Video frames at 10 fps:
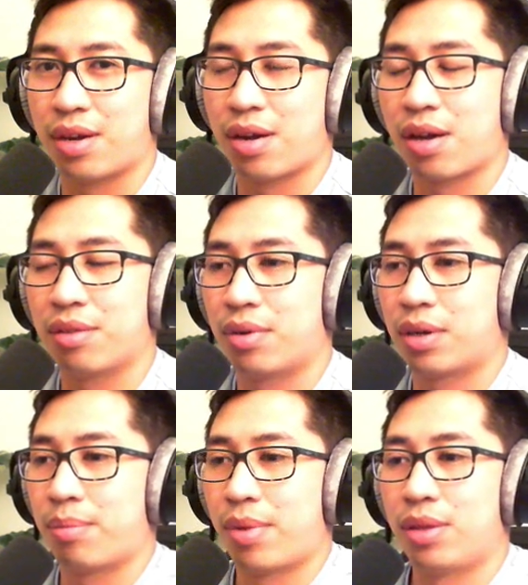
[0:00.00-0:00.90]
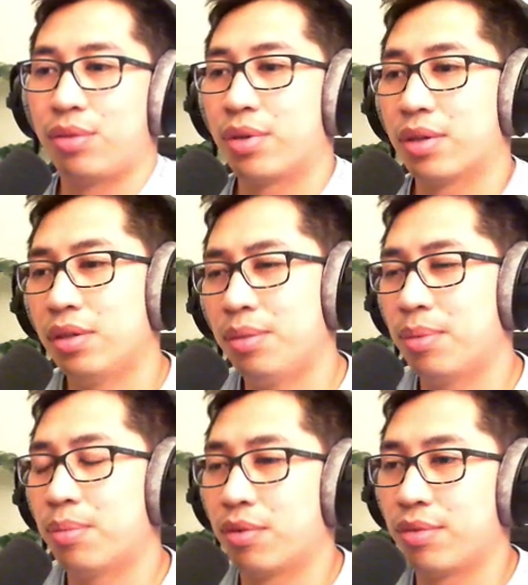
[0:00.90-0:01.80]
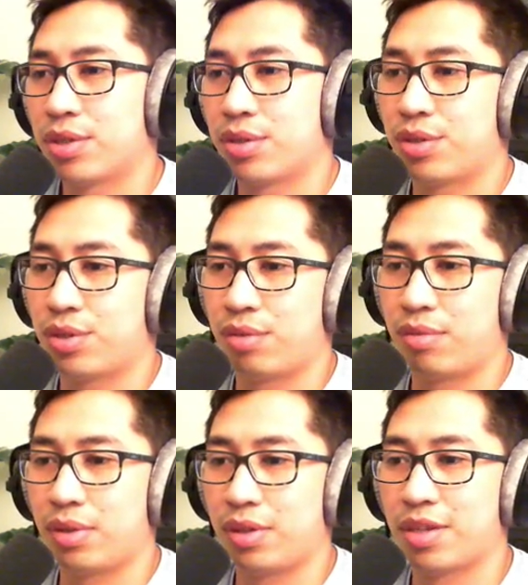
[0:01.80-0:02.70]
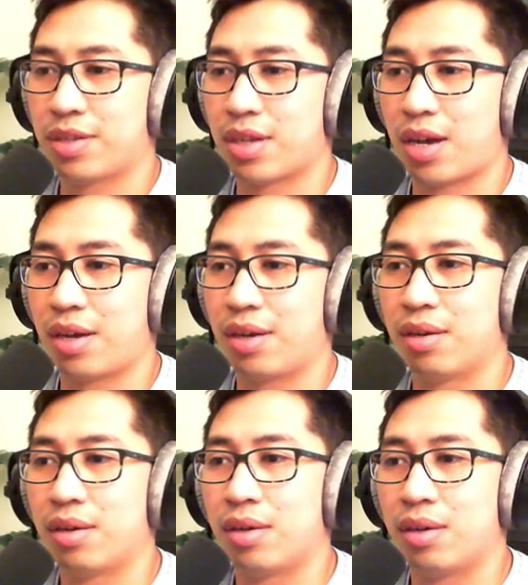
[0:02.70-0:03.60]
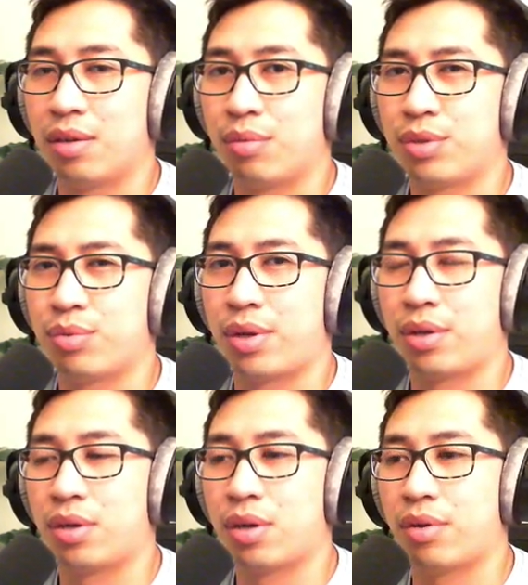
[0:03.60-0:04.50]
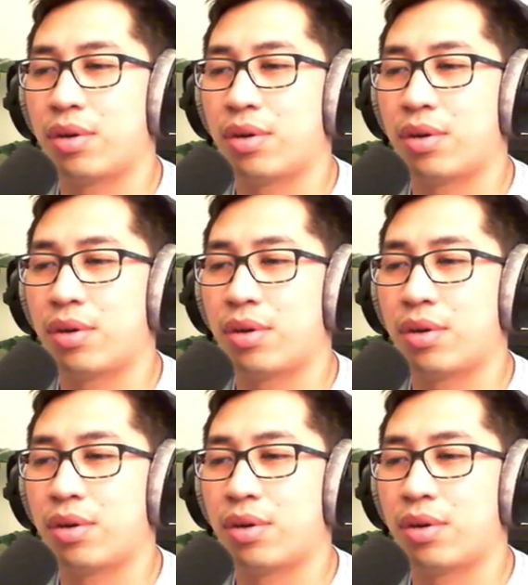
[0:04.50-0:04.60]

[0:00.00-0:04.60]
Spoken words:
I highly recommend doing a little bit more research to really decide which way to go.